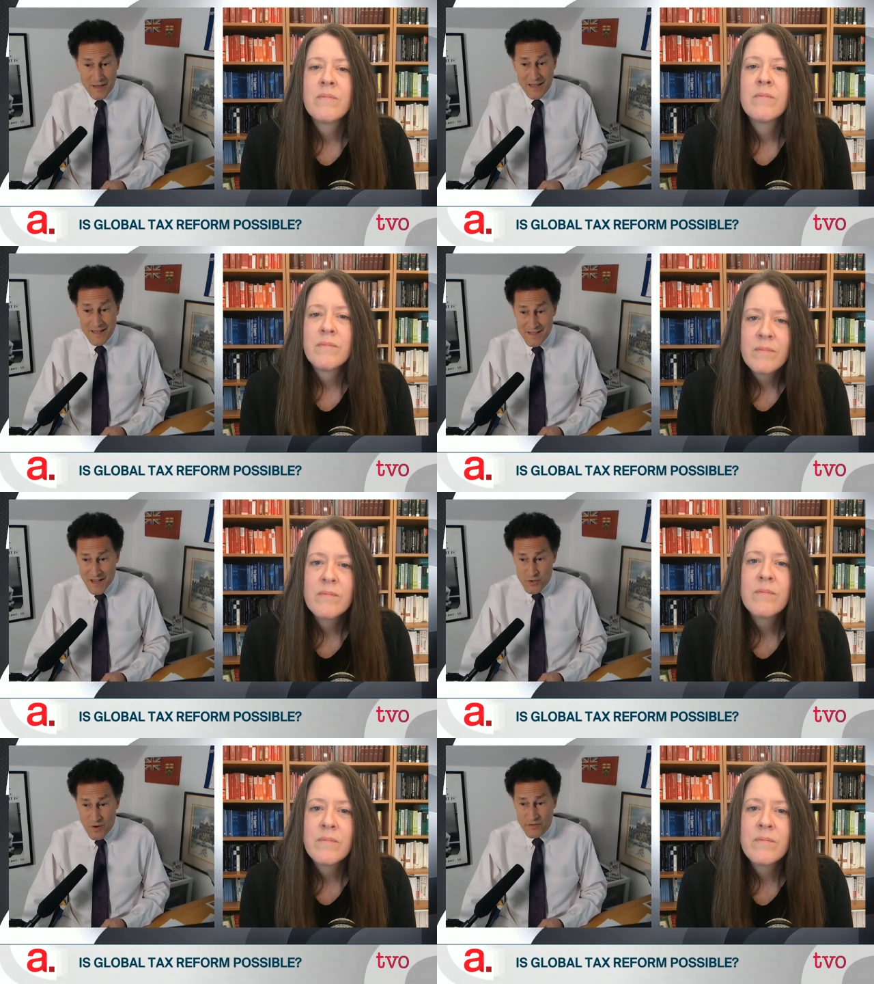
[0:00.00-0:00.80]
Speaker 1: in
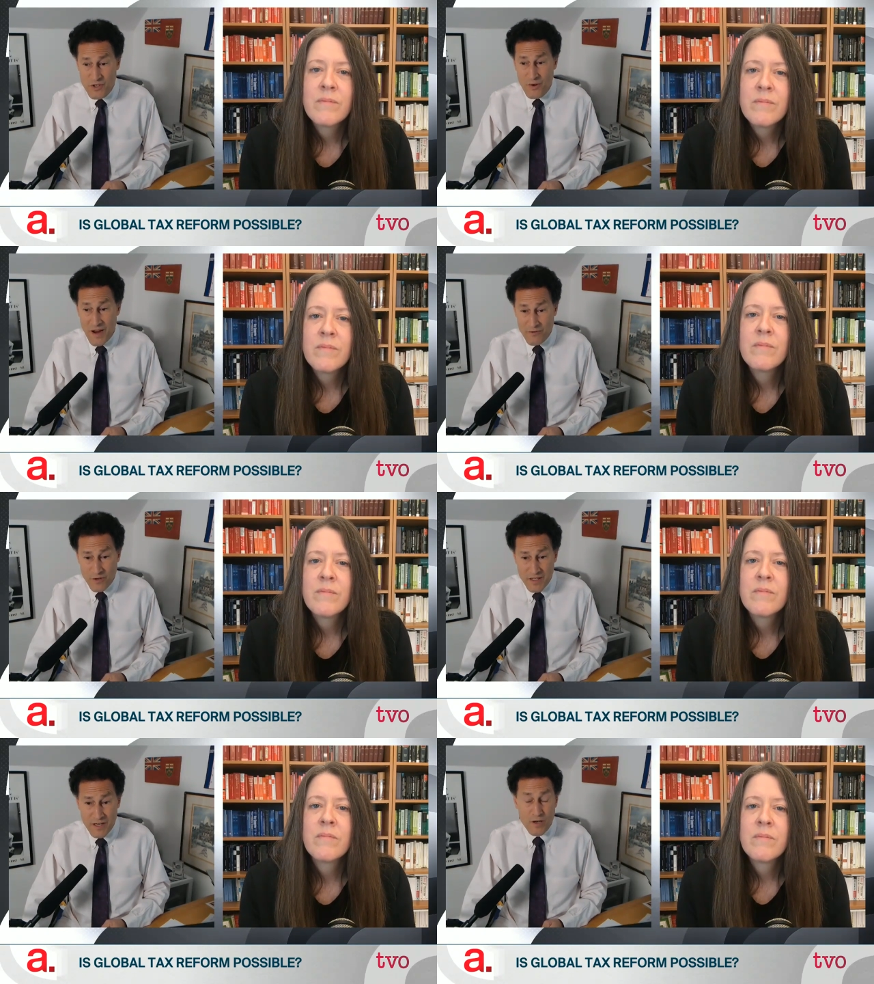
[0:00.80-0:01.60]
tax revenue
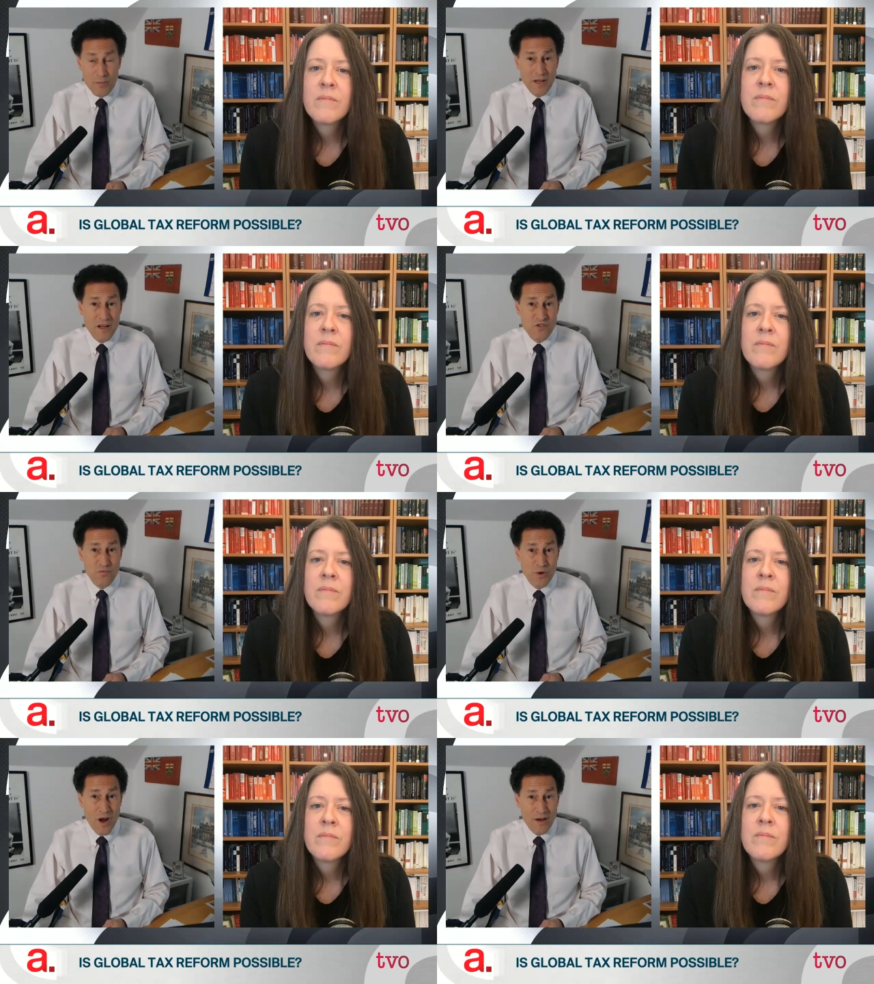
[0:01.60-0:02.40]
every year because
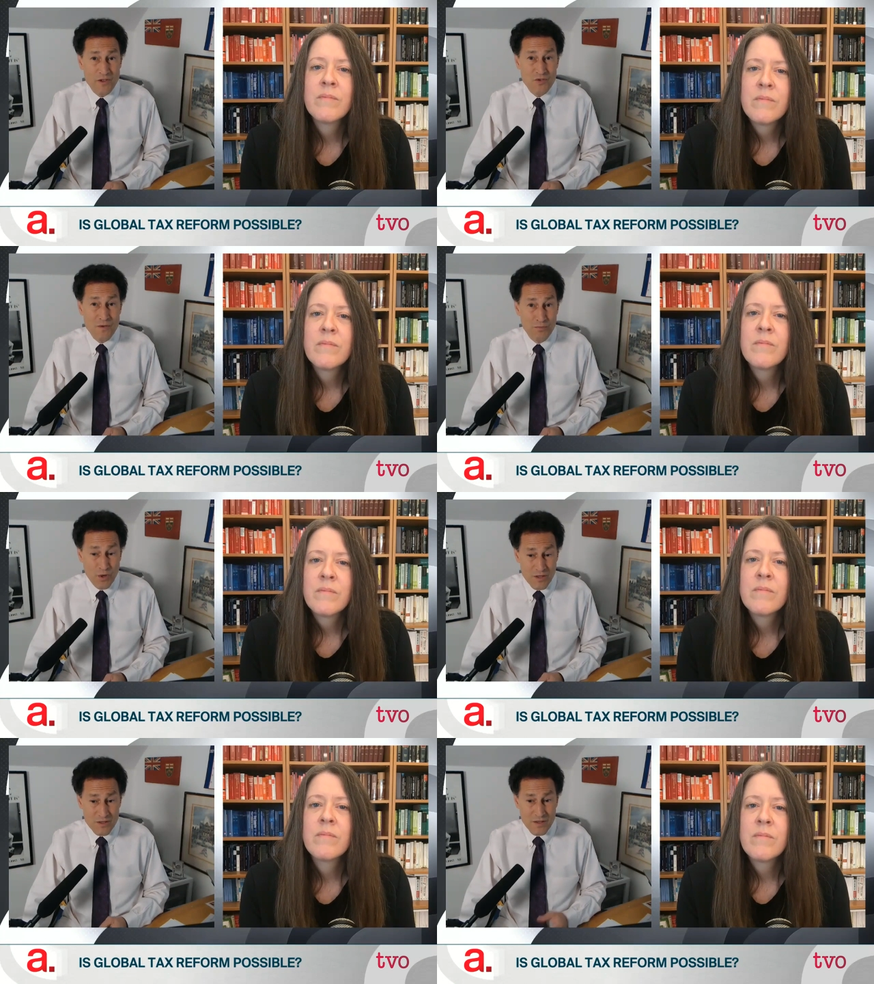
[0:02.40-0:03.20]
of profits
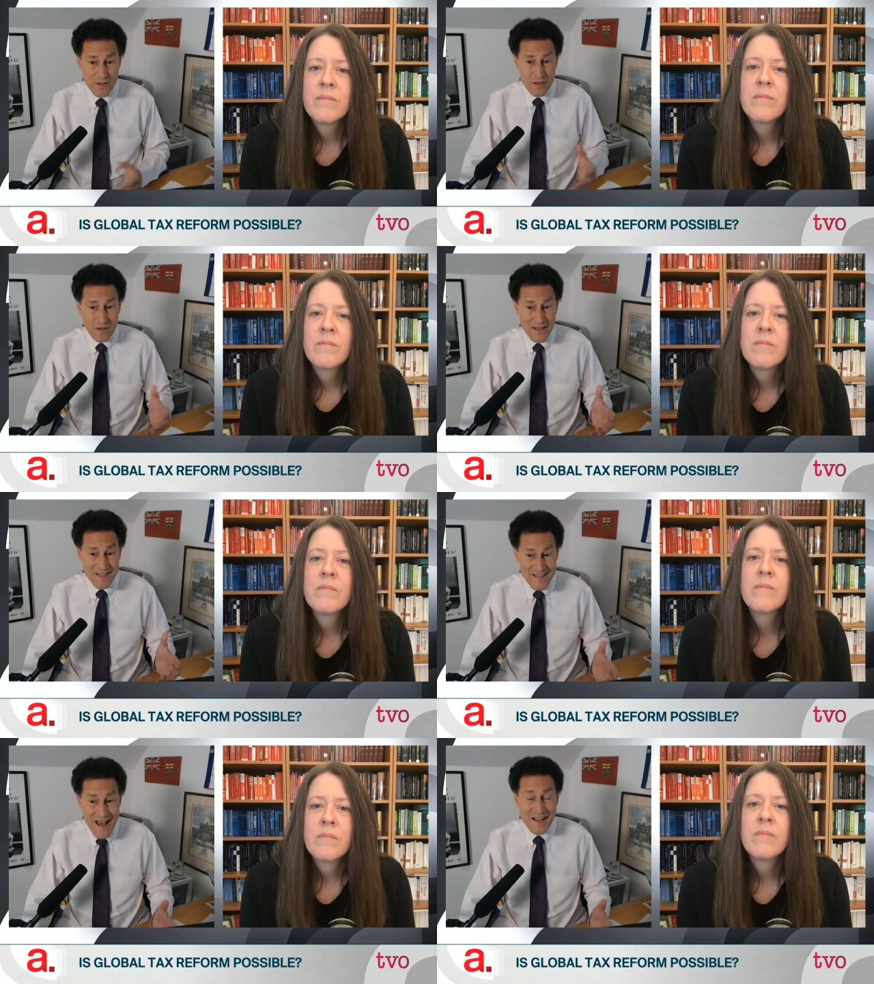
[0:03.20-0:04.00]
booked
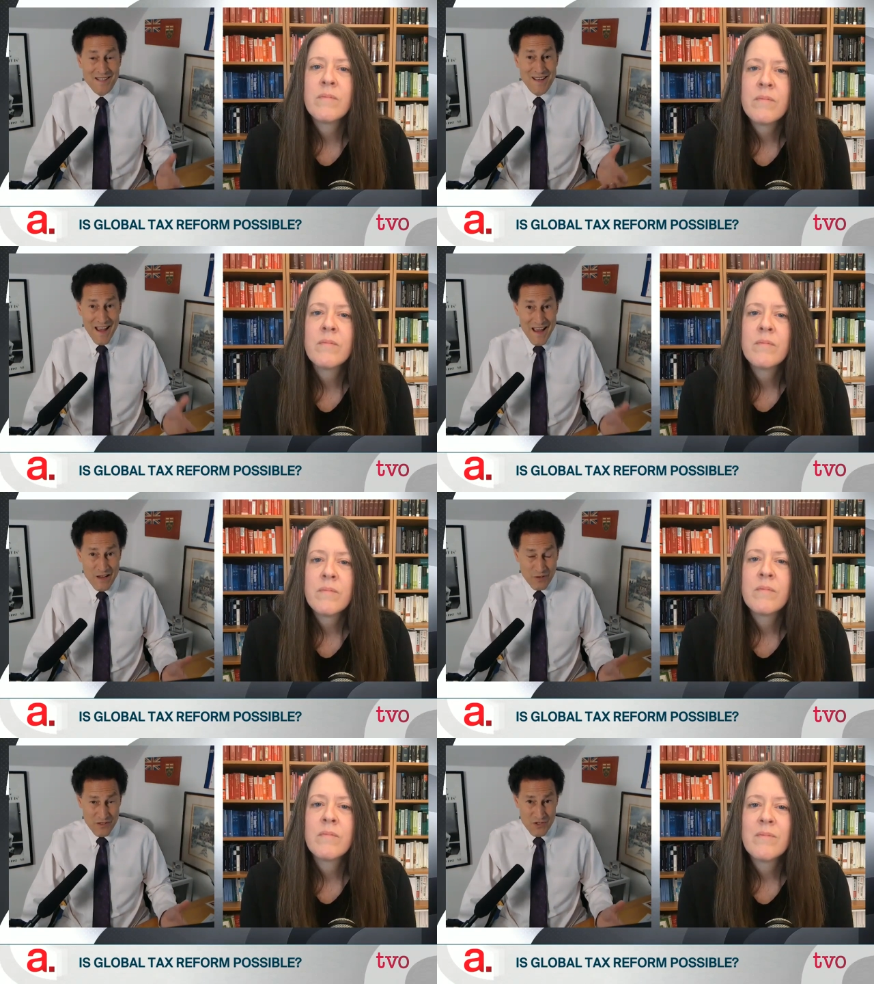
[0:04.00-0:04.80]
in tax
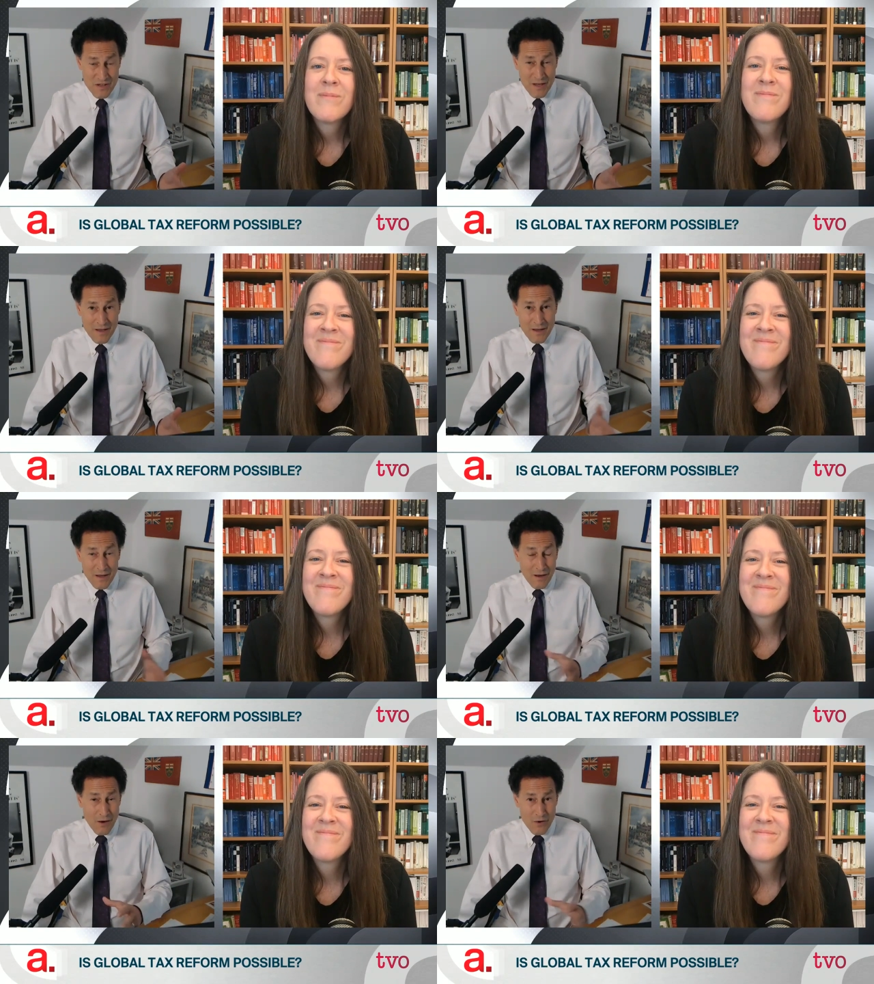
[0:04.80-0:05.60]
havens.
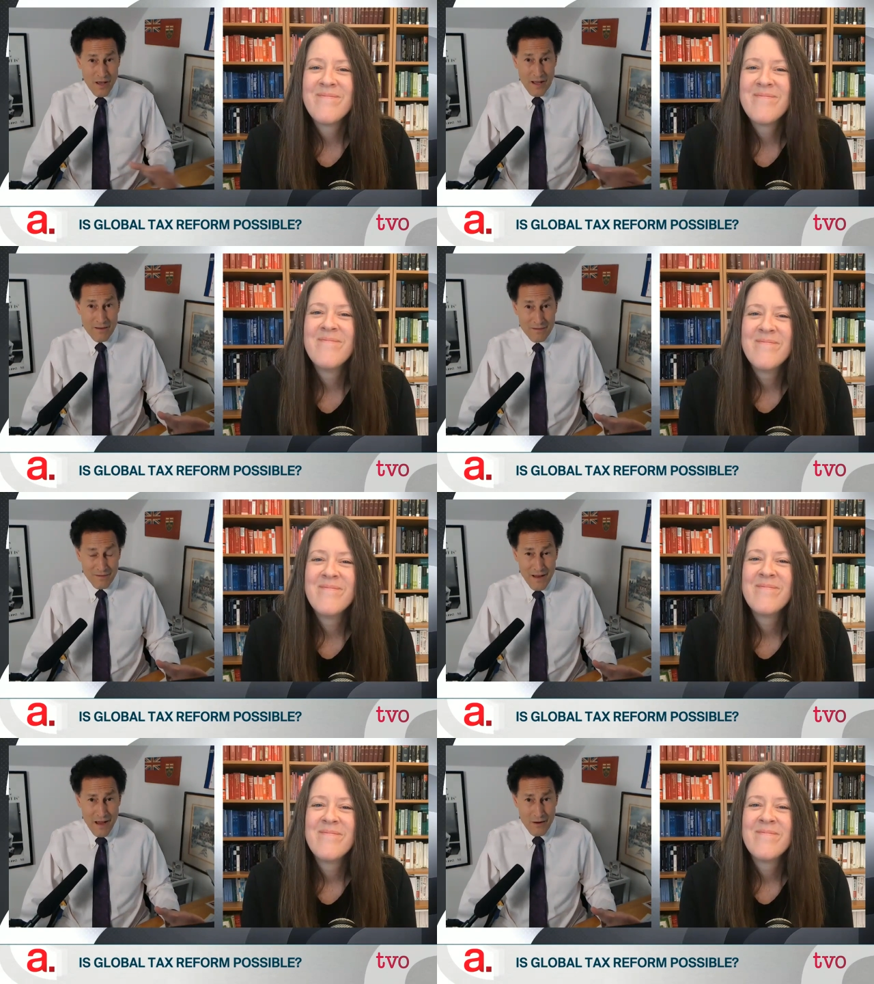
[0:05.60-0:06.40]
Okay,
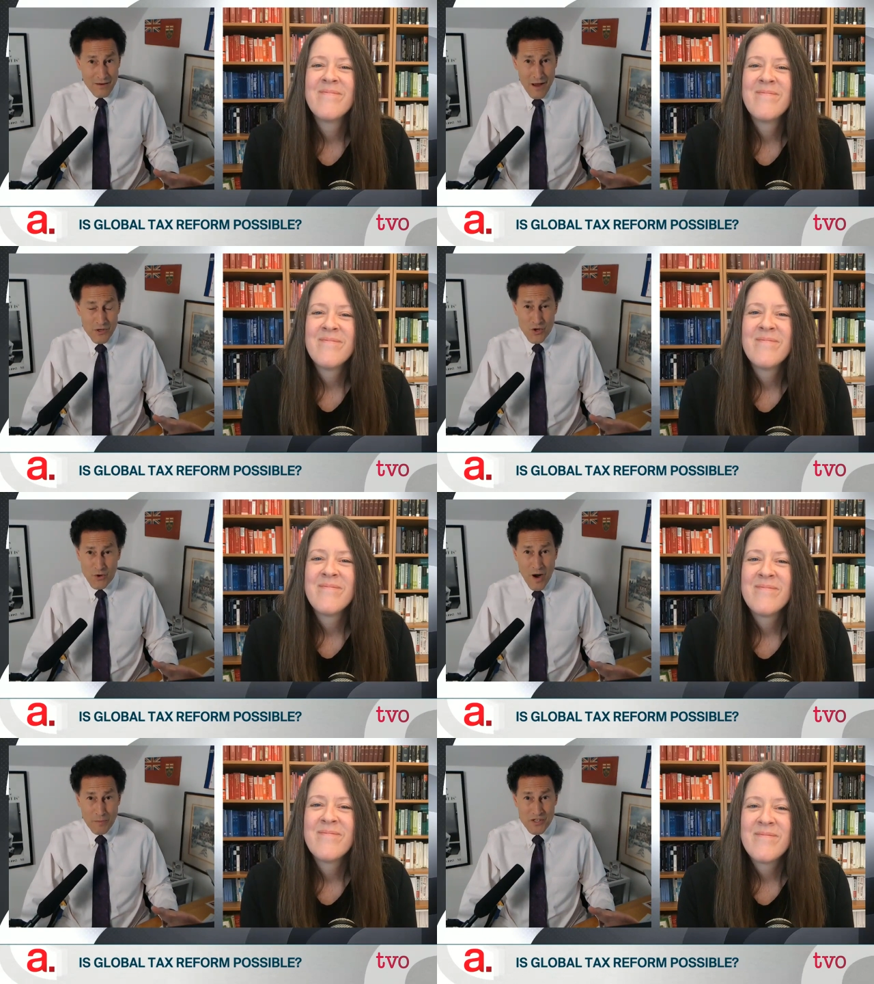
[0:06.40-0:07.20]
now, now is
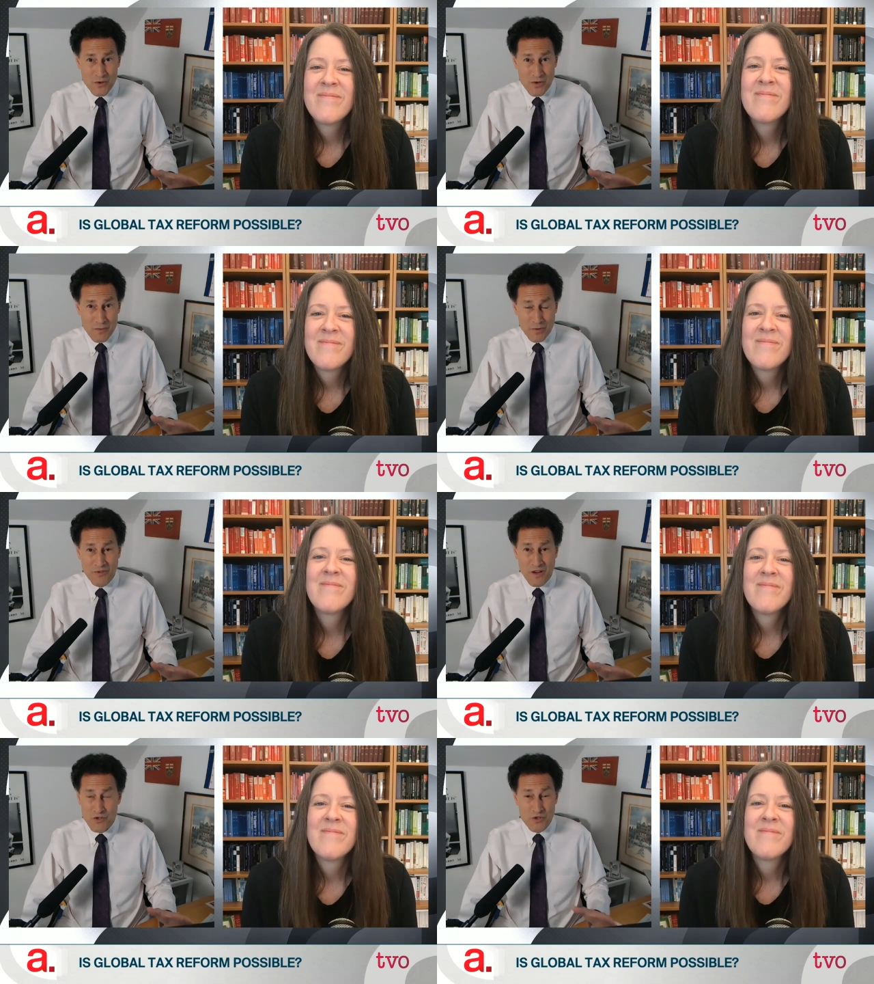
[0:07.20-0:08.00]
your opportunity,
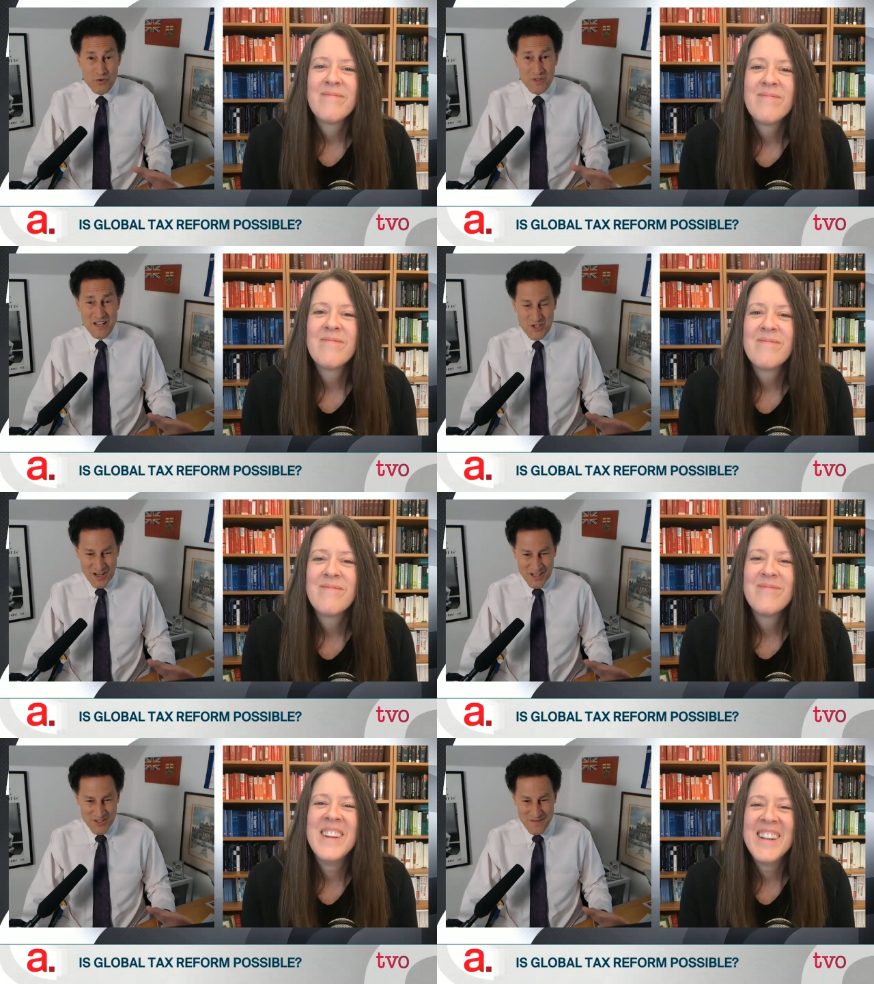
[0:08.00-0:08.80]
Professor, to teach
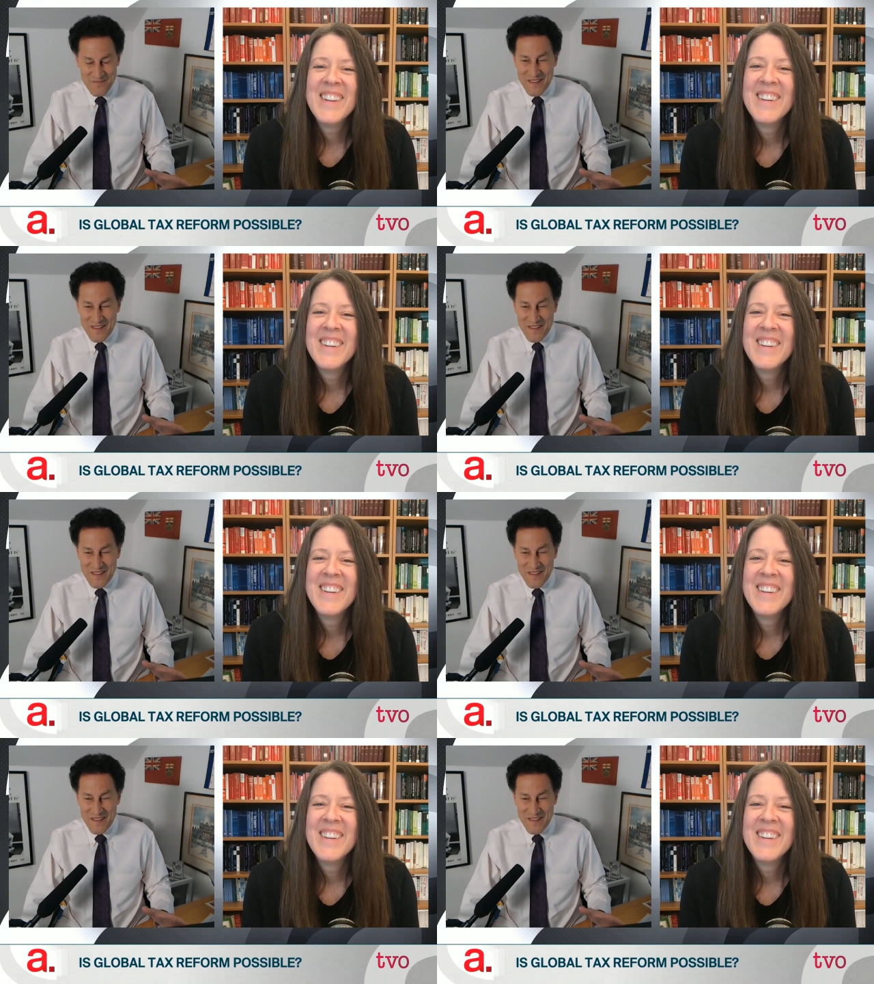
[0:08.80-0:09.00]
us. yeah.